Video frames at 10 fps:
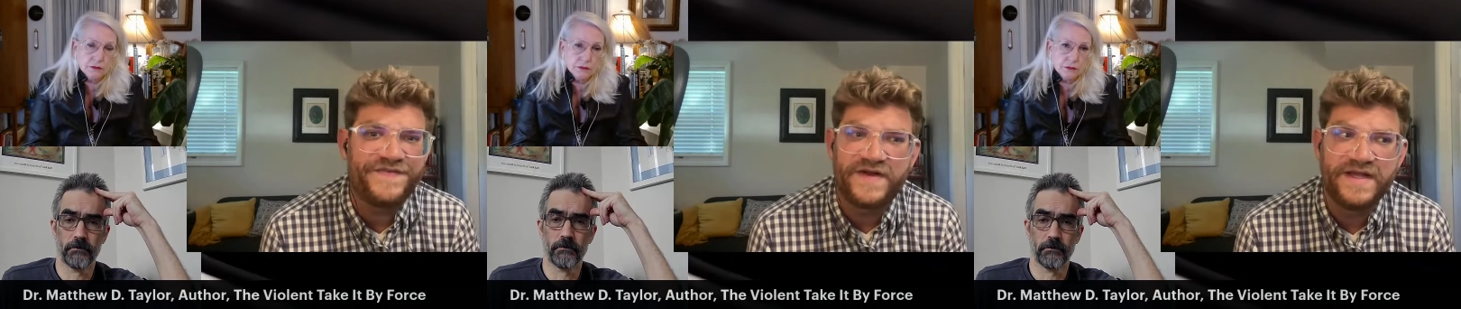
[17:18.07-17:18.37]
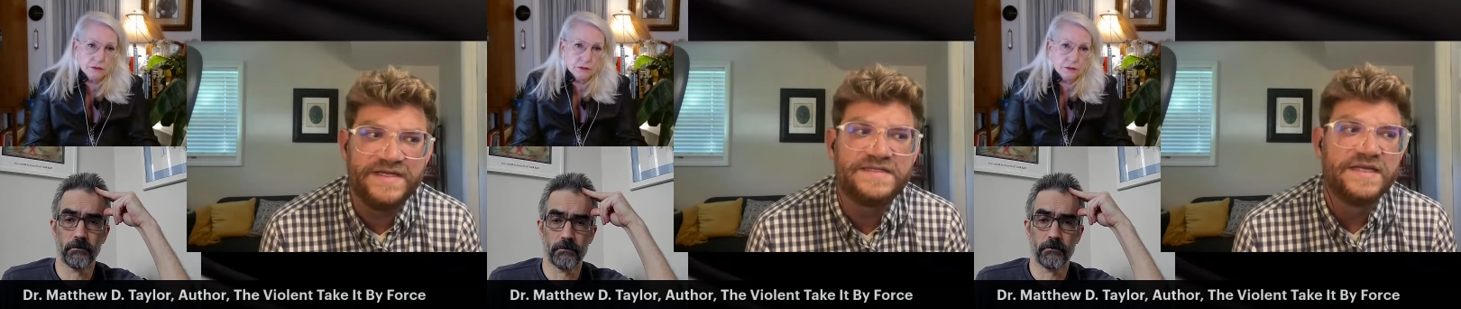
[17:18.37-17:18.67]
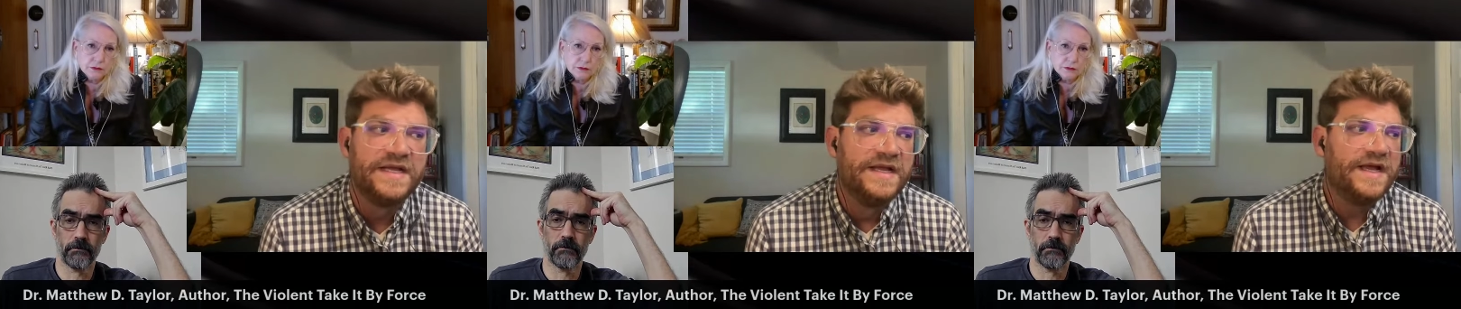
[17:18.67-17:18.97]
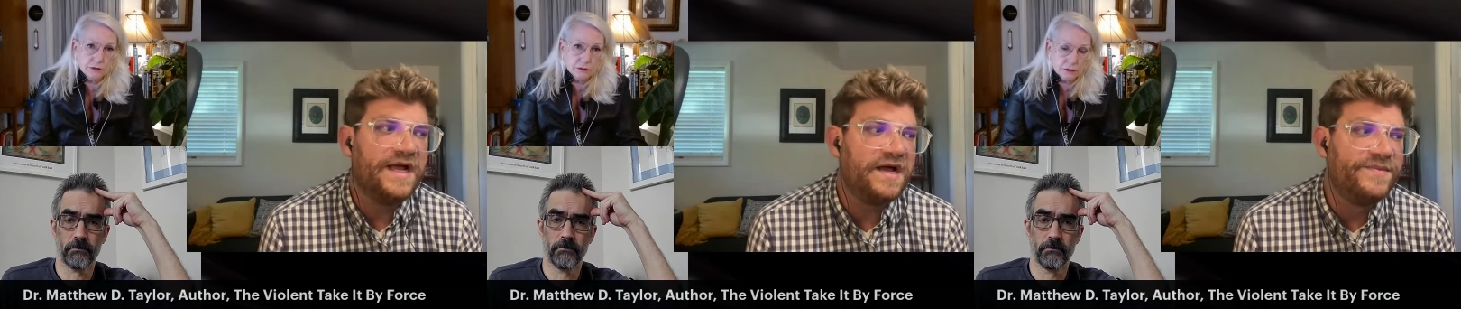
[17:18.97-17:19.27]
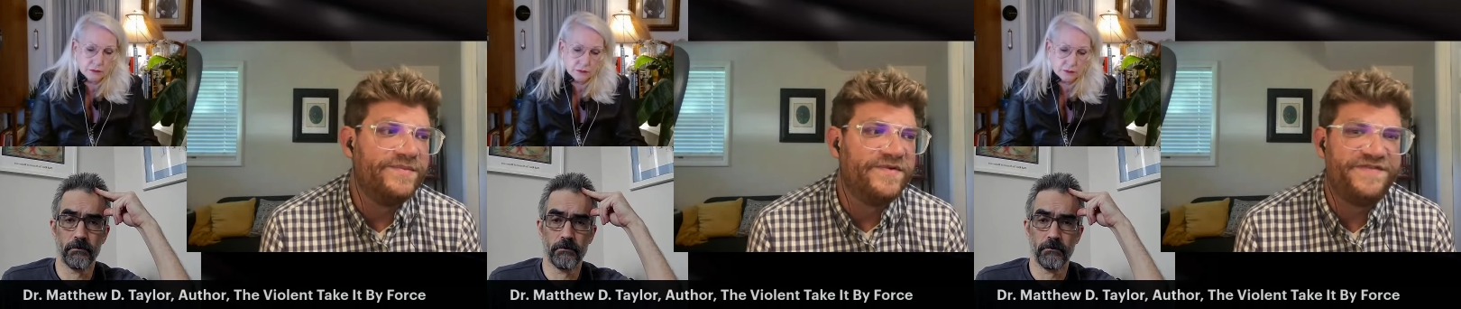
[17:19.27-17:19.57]
Speaker 1: find
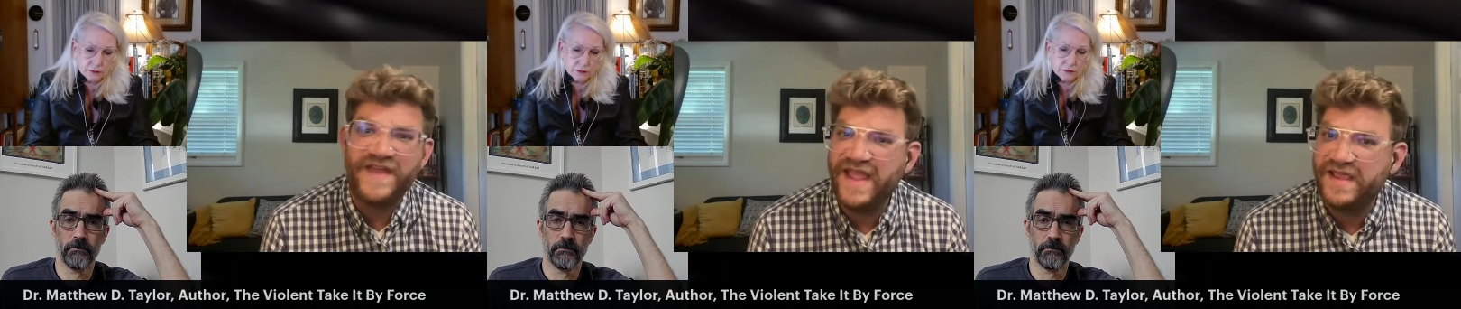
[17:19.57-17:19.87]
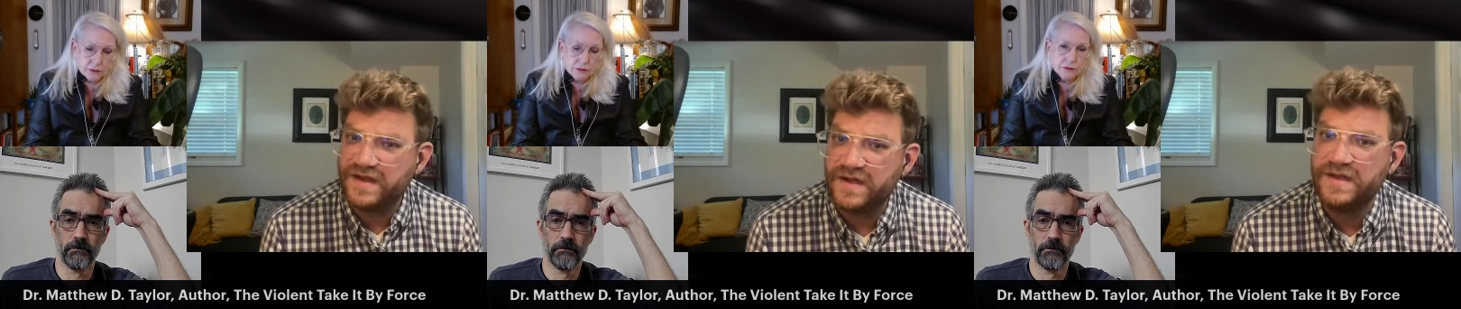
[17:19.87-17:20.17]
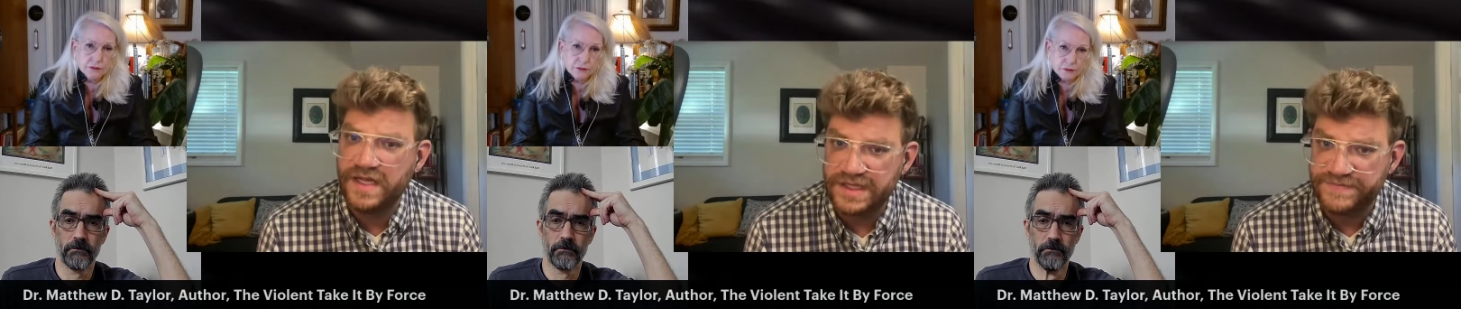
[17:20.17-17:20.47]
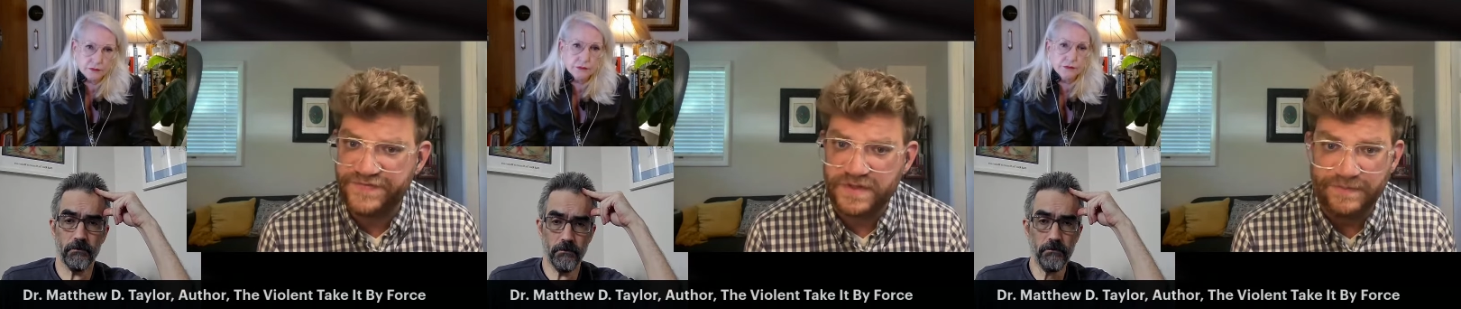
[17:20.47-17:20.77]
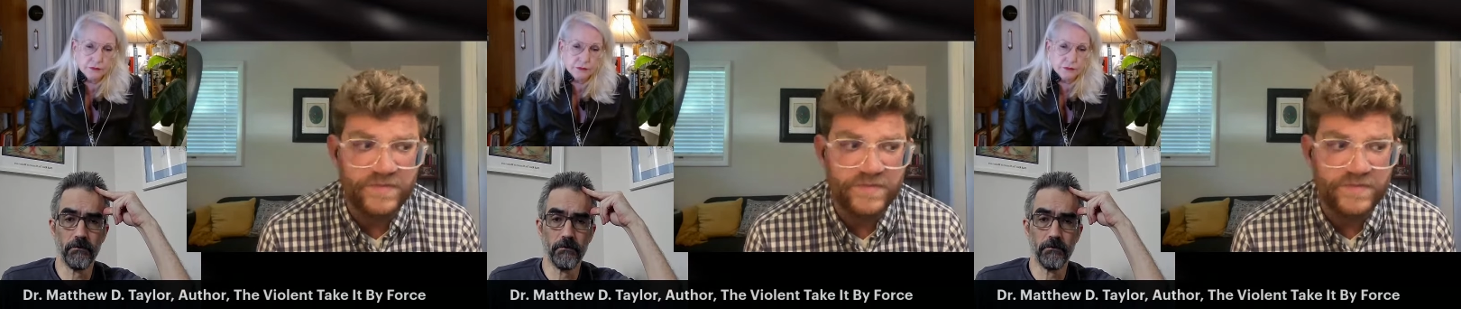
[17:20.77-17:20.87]
um, vague and unhelpful.